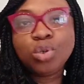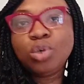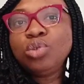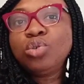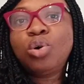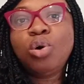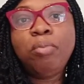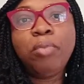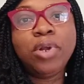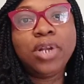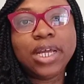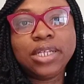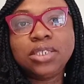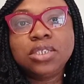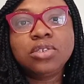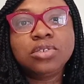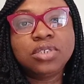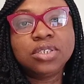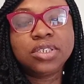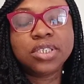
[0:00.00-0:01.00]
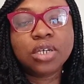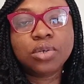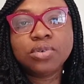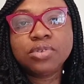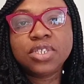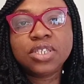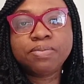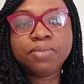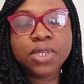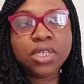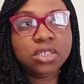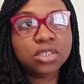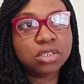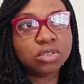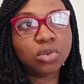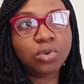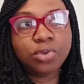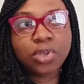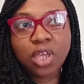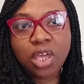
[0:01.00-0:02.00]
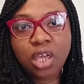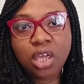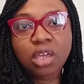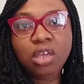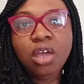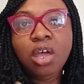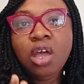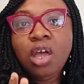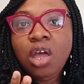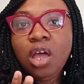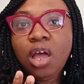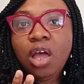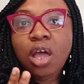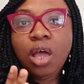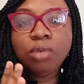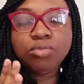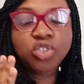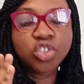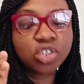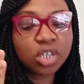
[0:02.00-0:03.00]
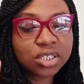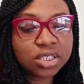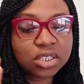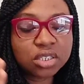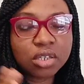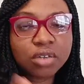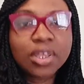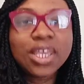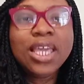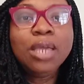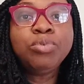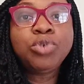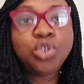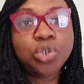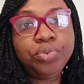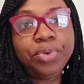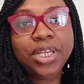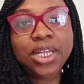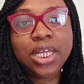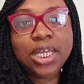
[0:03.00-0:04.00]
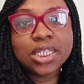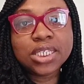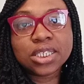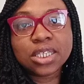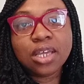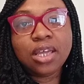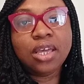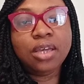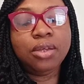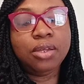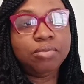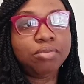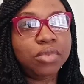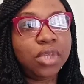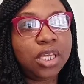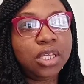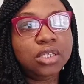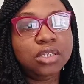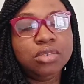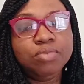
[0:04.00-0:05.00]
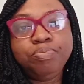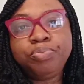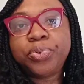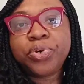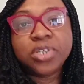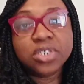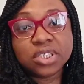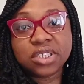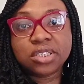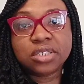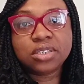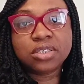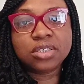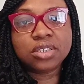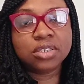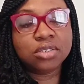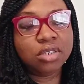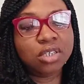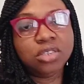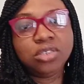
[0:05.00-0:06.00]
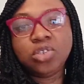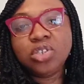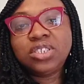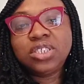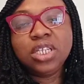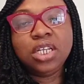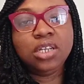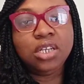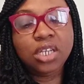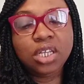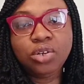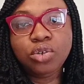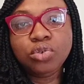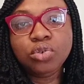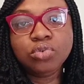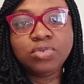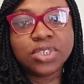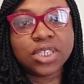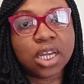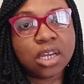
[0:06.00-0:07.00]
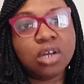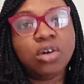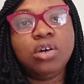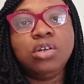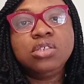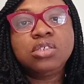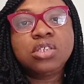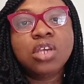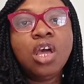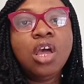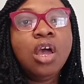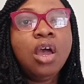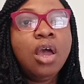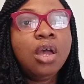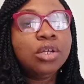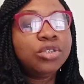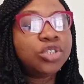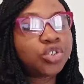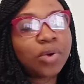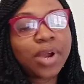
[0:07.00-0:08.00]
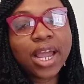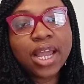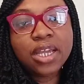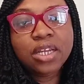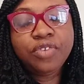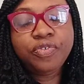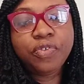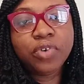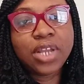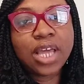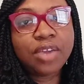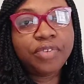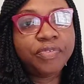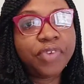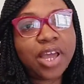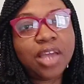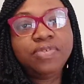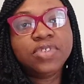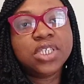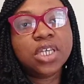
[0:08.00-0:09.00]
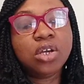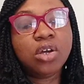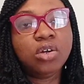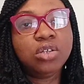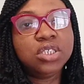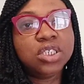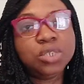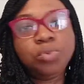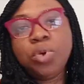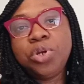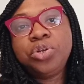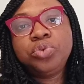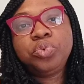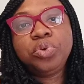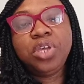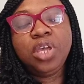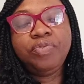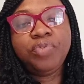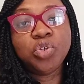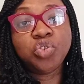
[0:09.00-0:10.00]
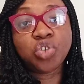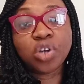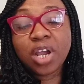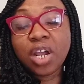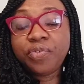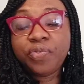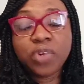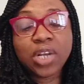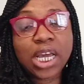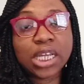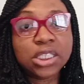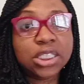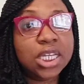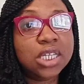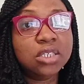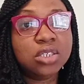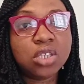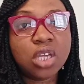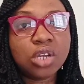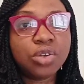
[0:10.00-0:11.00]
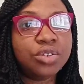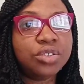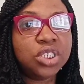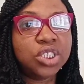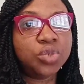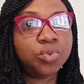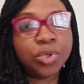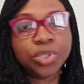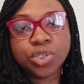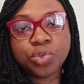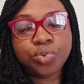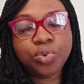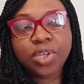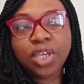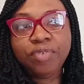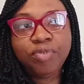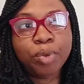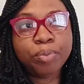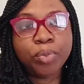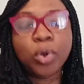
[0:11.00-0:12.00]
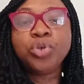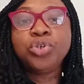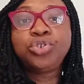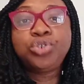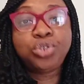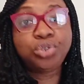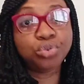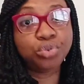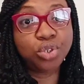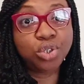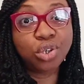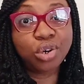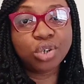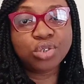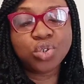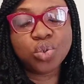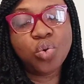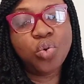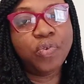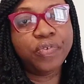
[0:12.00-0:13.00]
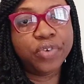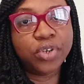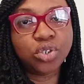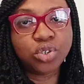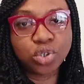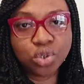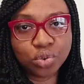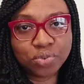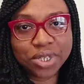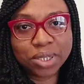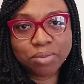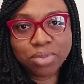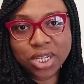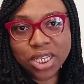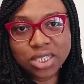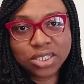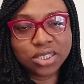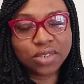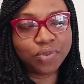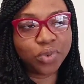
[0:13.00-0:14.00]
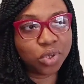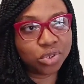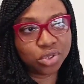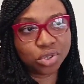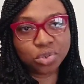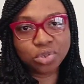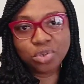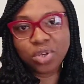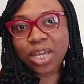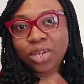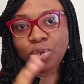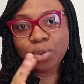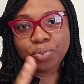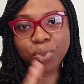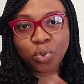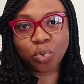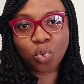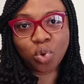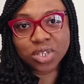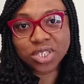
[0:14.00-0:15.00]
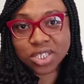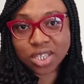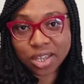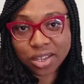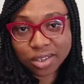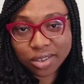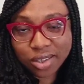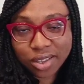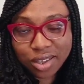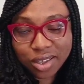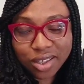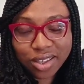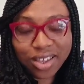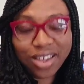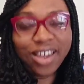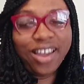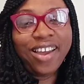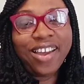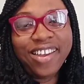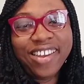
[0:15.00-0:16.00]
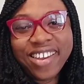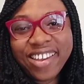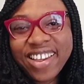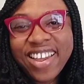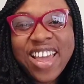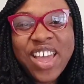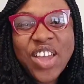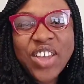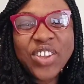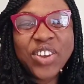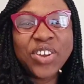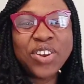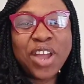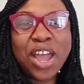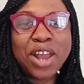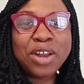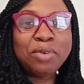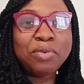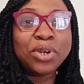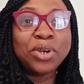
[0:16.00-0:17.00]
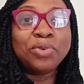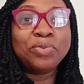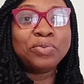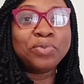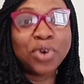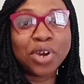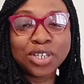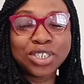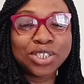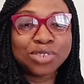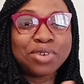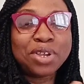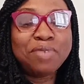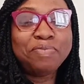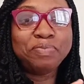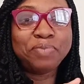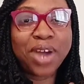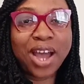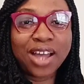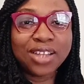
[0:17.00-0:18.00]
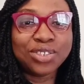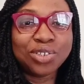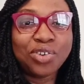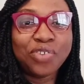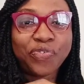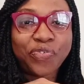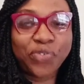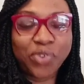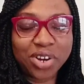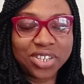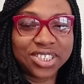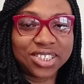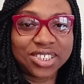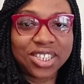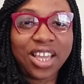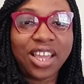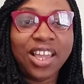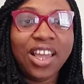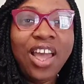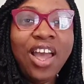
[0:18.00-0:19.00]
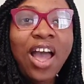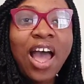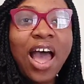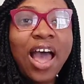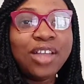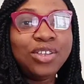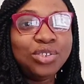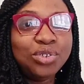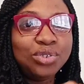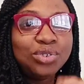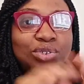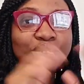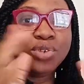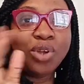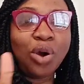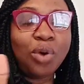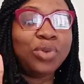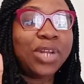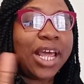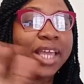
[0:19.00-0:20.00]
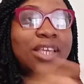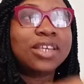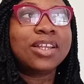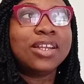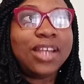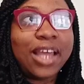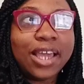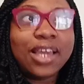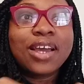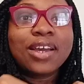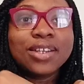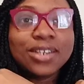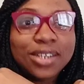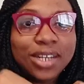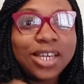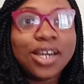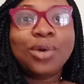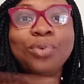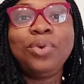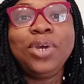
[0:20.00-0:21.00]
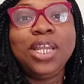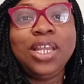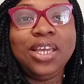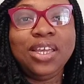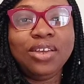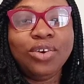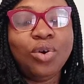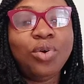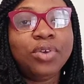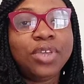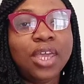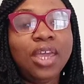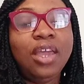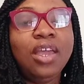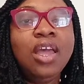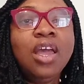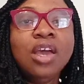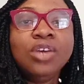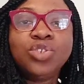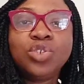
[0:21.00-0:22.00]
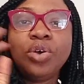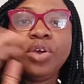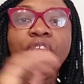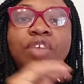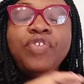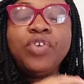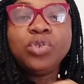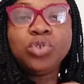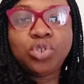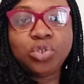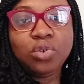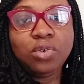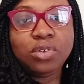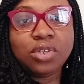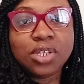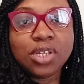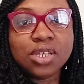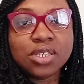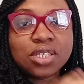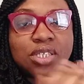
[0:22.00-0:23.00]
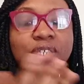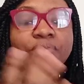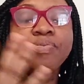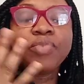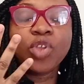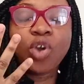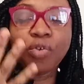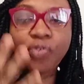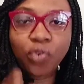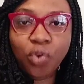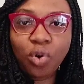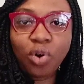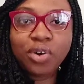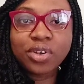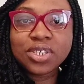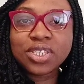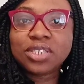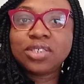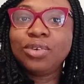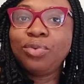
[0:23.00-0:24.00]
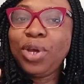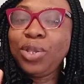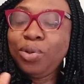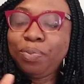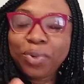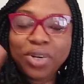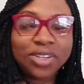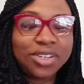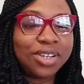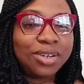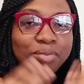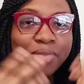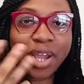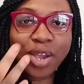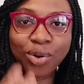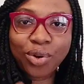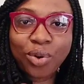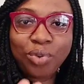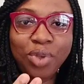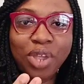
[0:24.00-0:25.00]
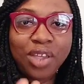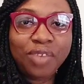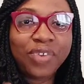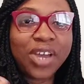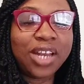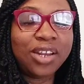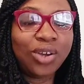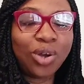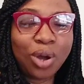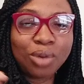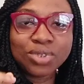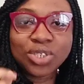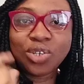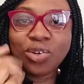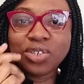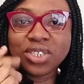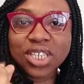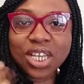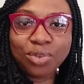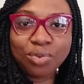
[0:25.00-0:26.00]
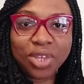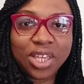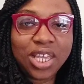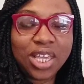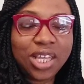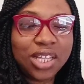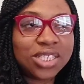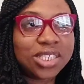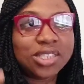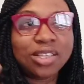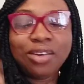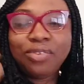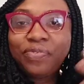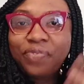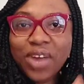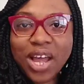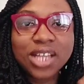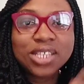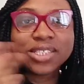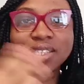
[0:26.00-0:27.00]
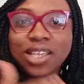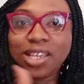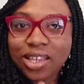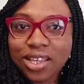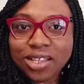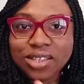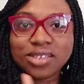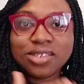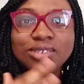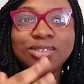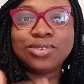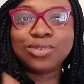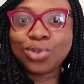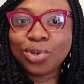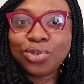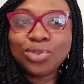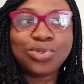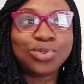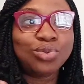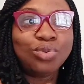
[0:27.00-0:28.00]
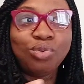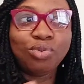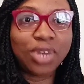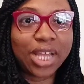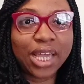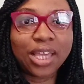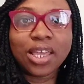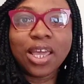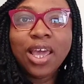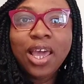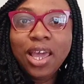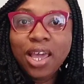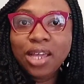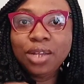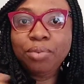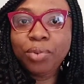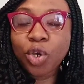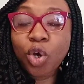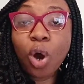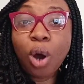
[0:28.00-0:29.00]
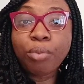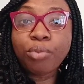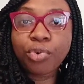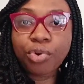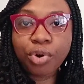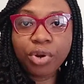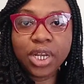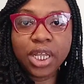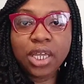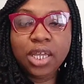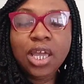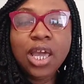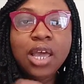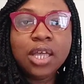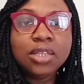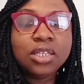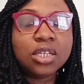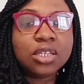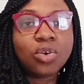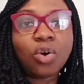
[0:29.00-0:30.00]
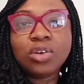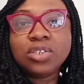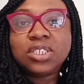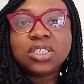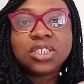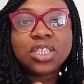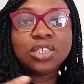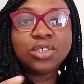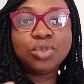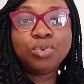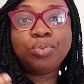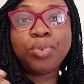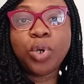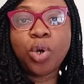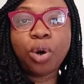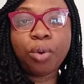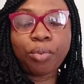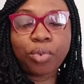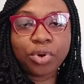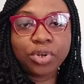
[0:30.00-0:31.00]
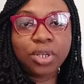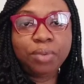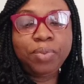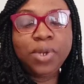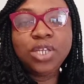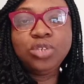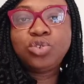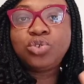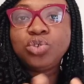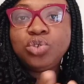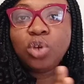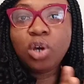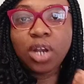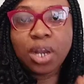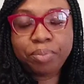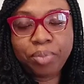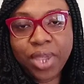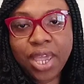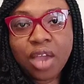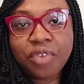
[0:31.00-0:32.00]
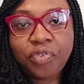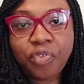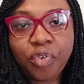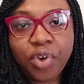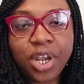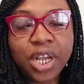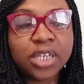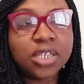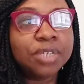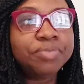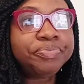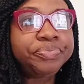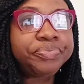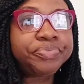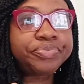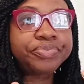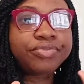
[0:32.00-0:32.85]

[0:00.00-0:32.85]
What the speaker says: Don't go more than 30 seconds, please, okay? Just keep doing it in bursts, in just a little seconds. Try it for like 5 seconds, see what it will give you. Try it for like 10 seconds, see what it will give you. But do not overdo it, please. If not, you're going to end up with water. You're going to end up with a watery batch of frosting and you do not like liquidy, okay? So if you do this, of course, when you put it in a microwave and it comes in contact with heat, fat heat, it's turned to like, it become runny. The consistency will become runny. Please do not be afraid.